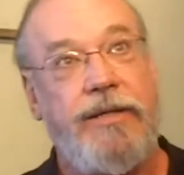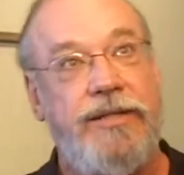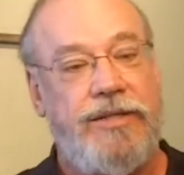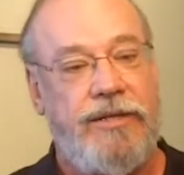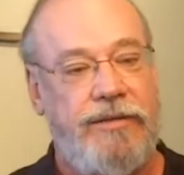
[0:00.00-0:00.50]

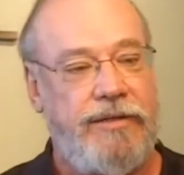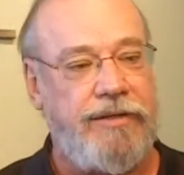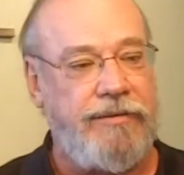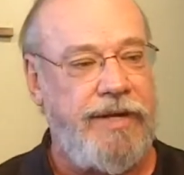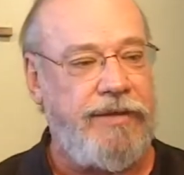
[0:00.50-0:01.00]
He's
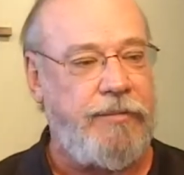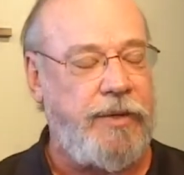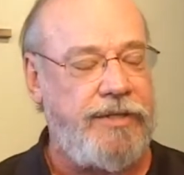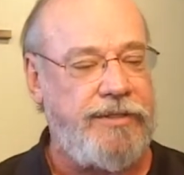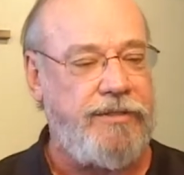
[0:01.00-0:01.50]
the now the
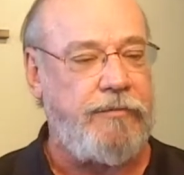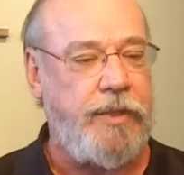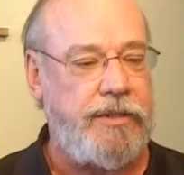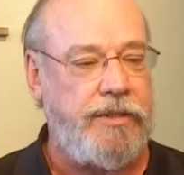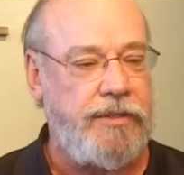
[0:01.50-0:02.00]
president of
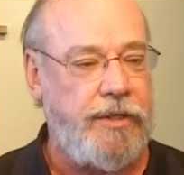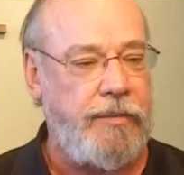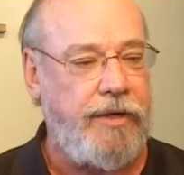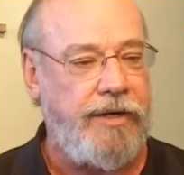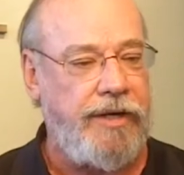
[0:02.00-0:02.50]
Princeton
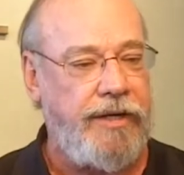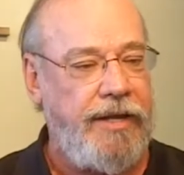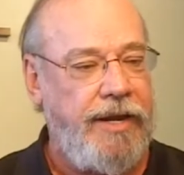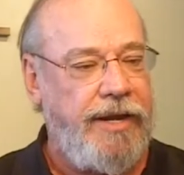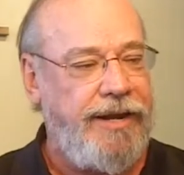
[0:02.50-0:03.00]
Seminary, and